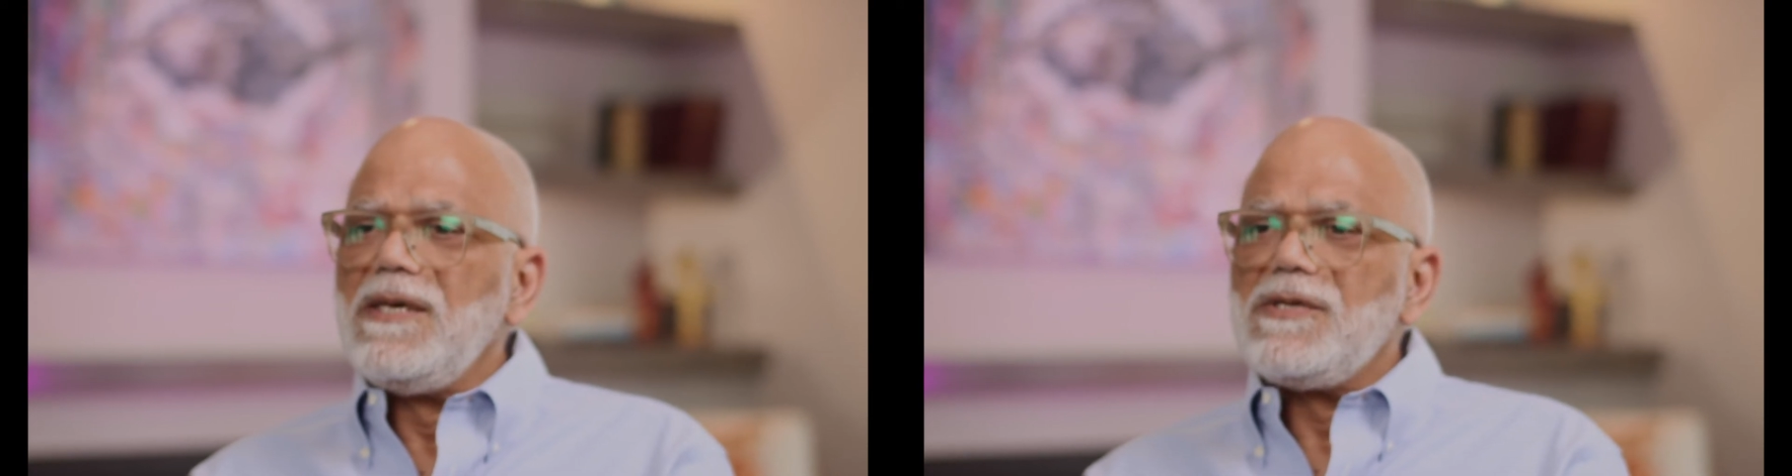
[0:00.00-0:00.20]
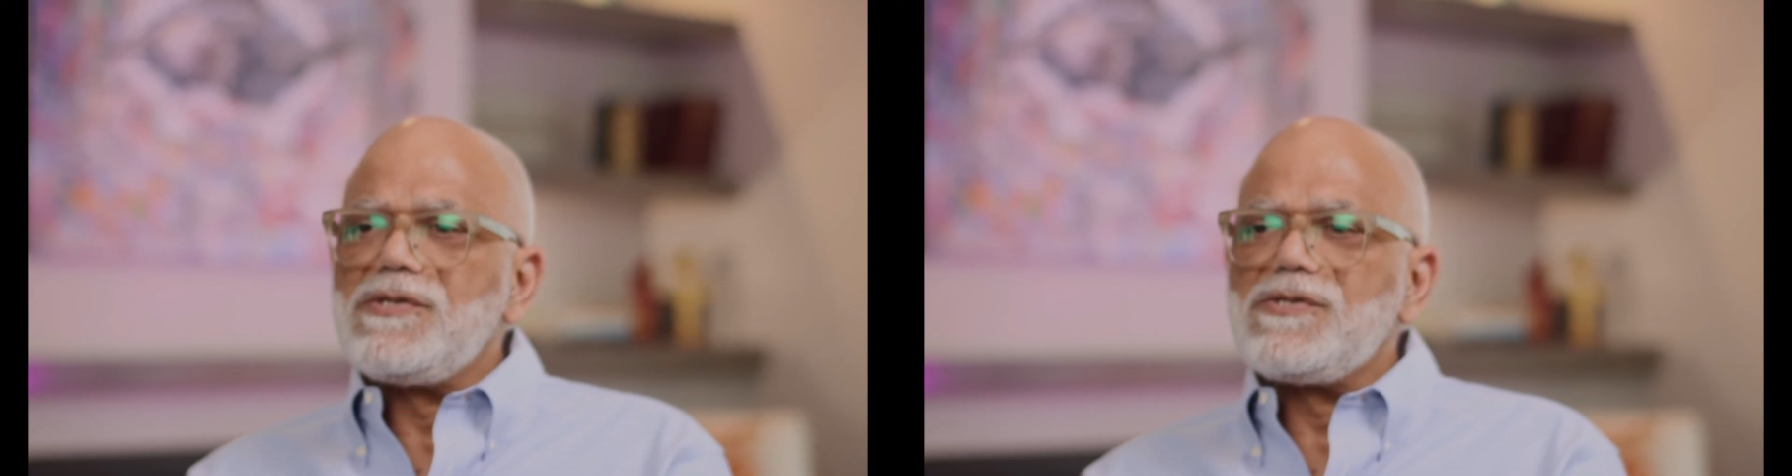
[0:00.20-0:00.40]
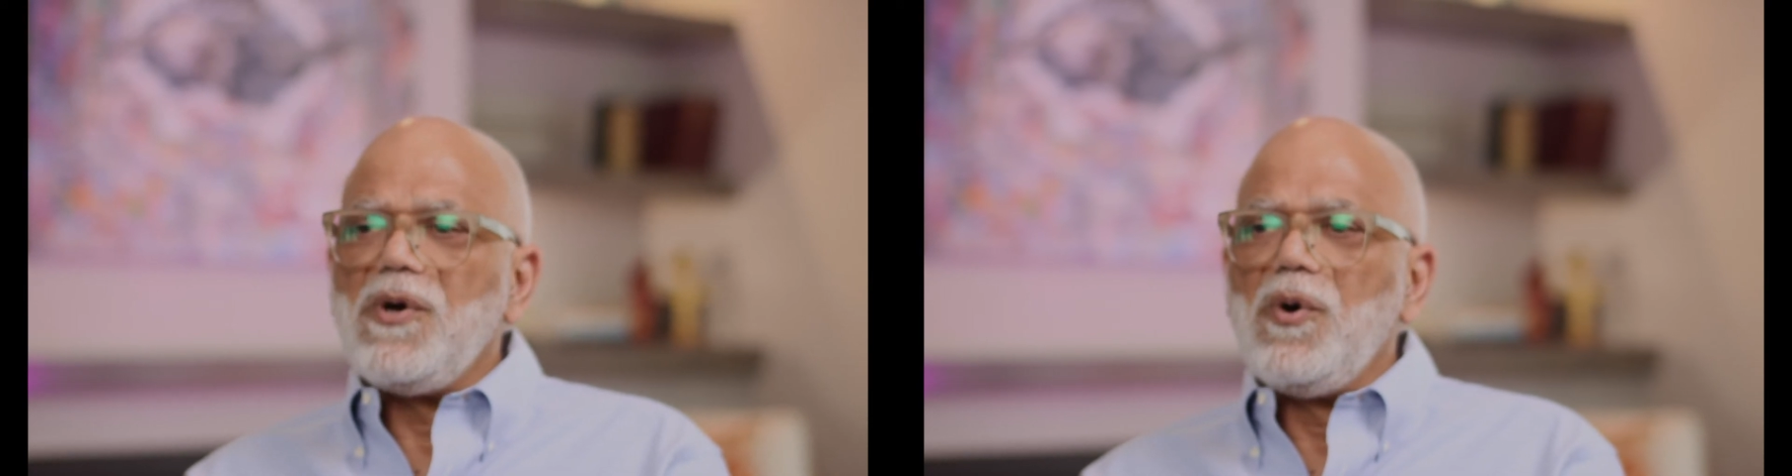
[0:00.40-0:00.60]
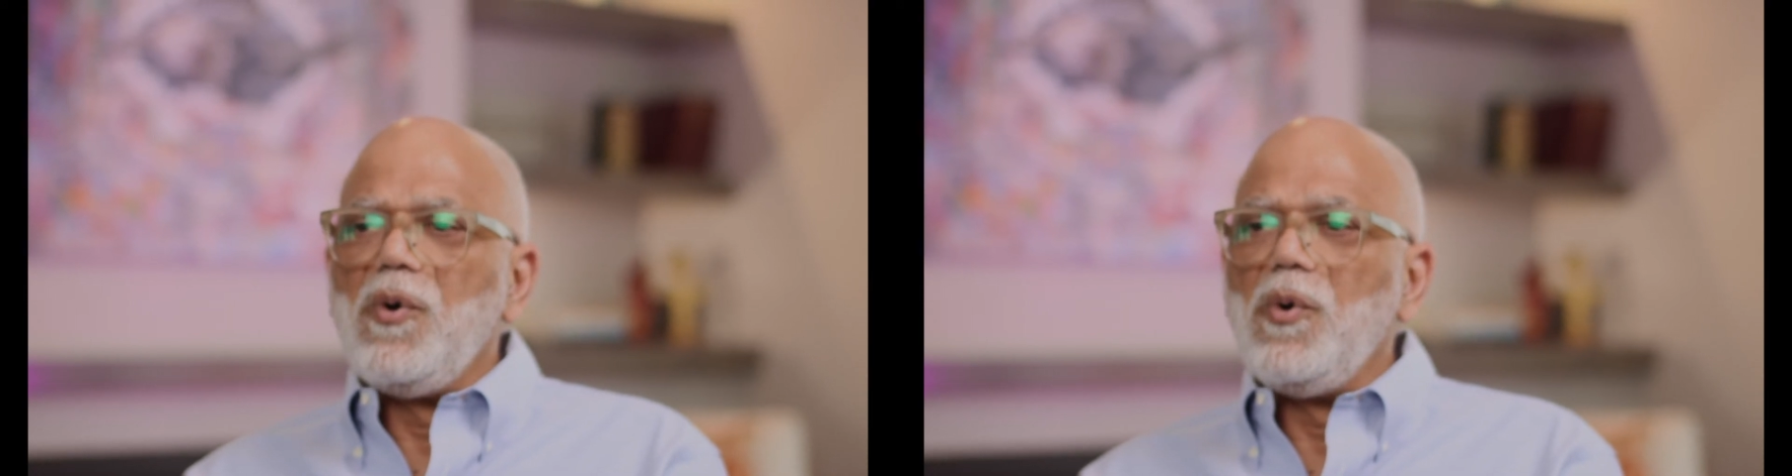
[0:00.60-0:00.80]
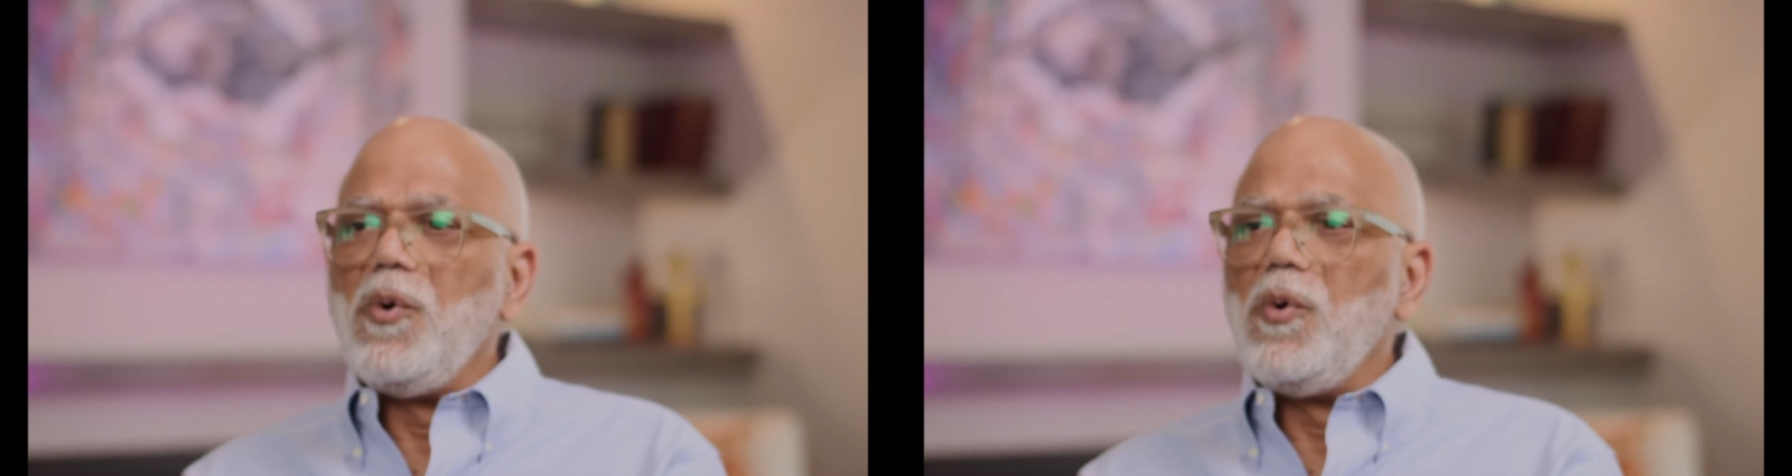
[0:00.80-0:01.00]
so
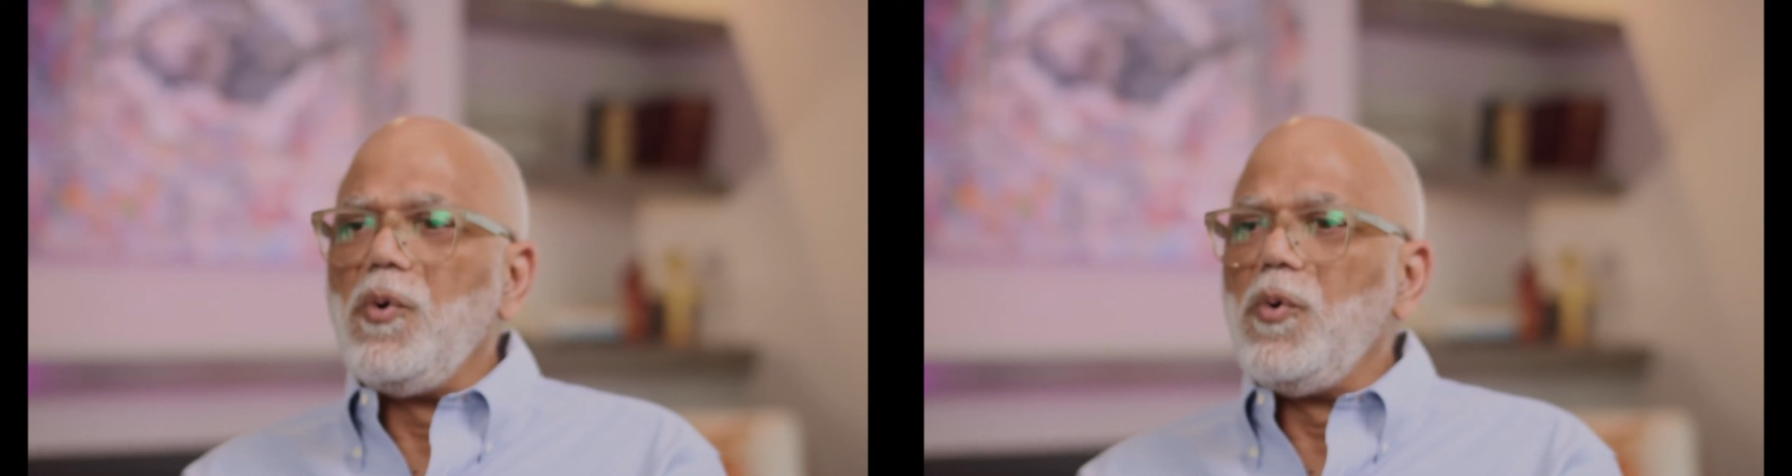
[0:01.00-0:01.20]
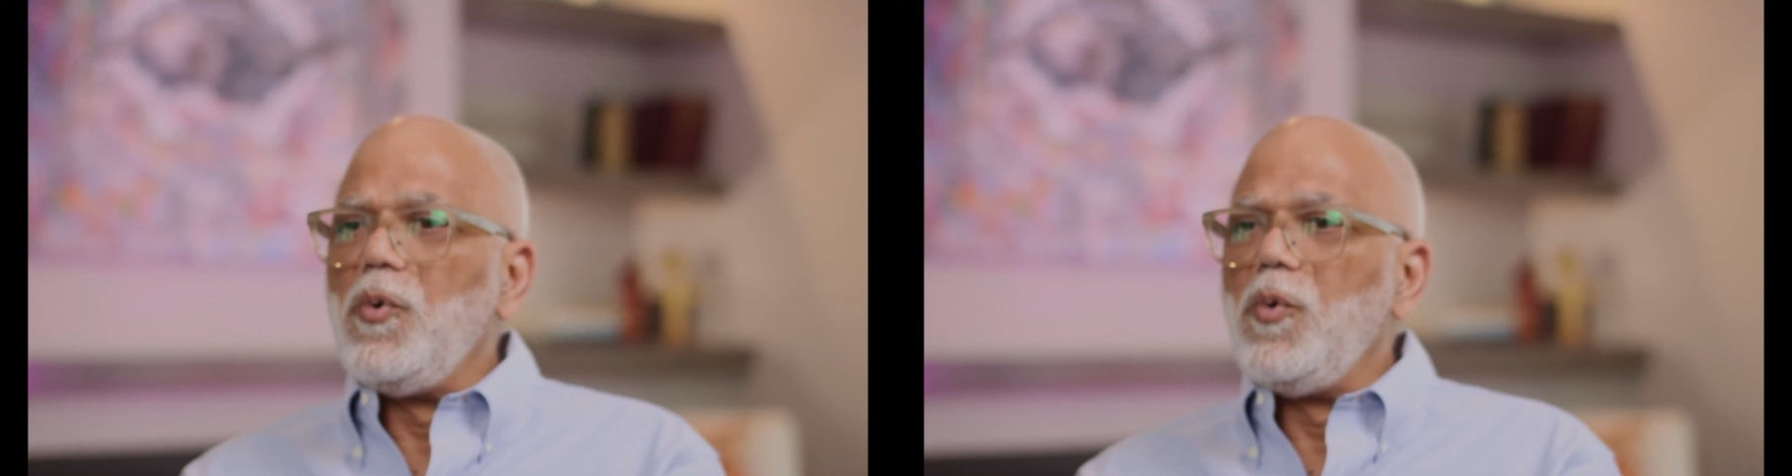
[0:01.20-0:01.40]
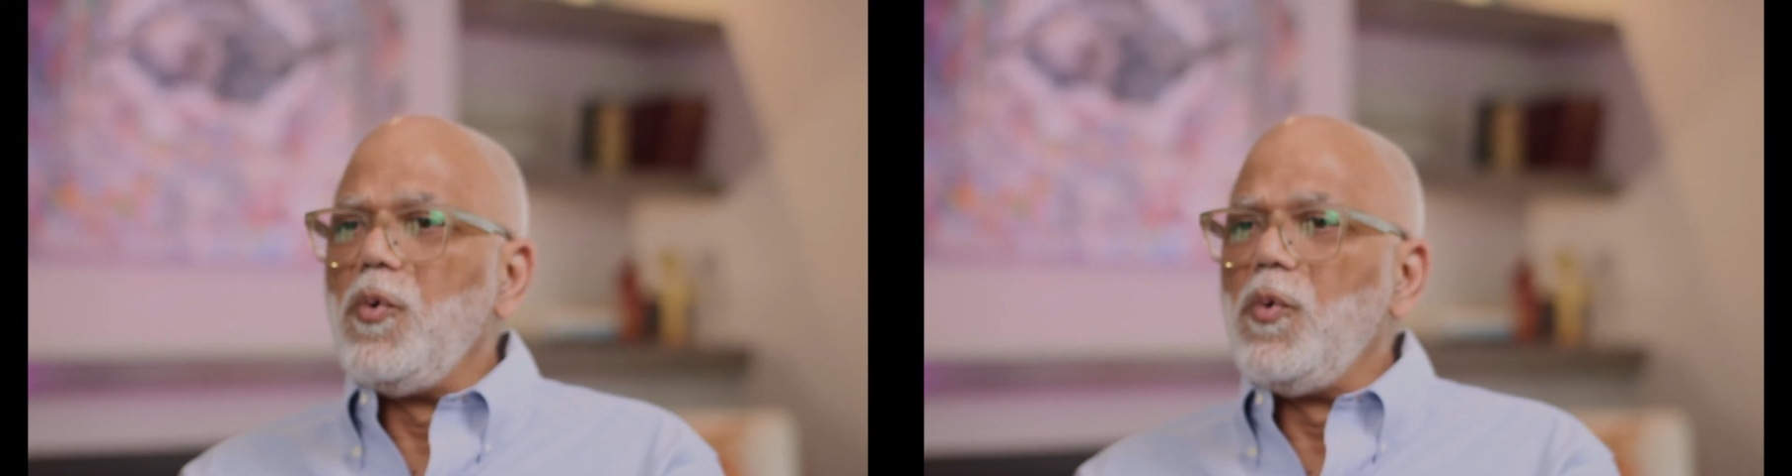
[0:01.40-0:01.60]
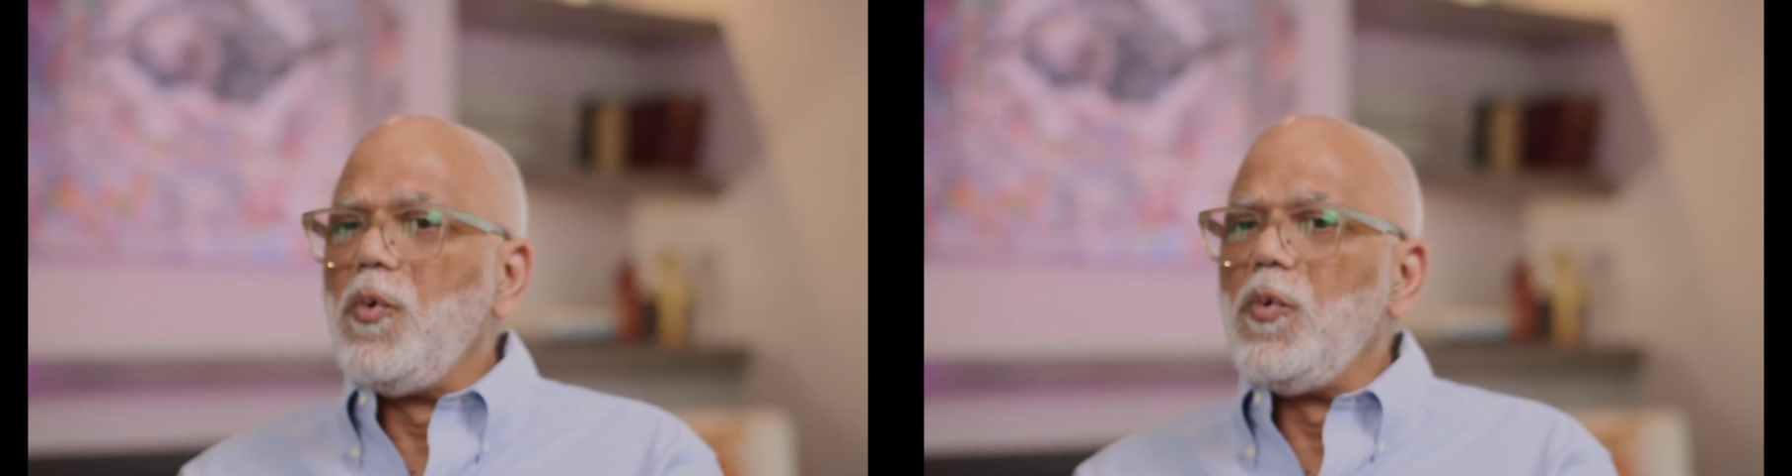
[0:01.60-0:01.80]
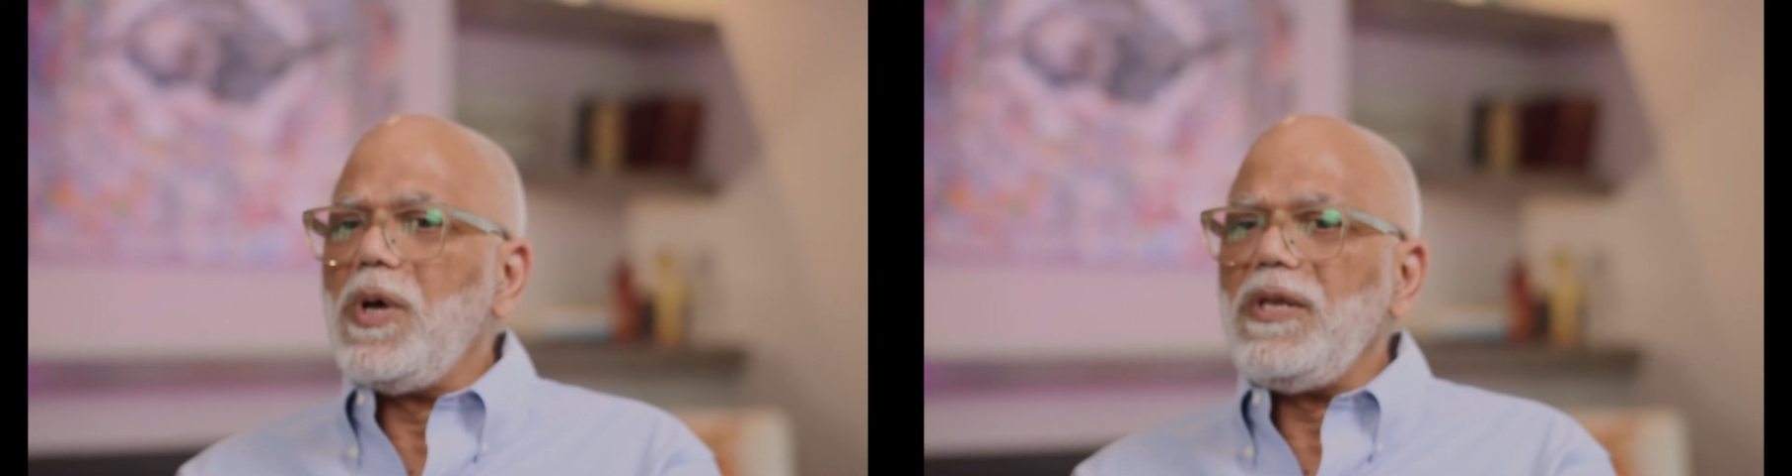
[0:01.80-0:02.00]
what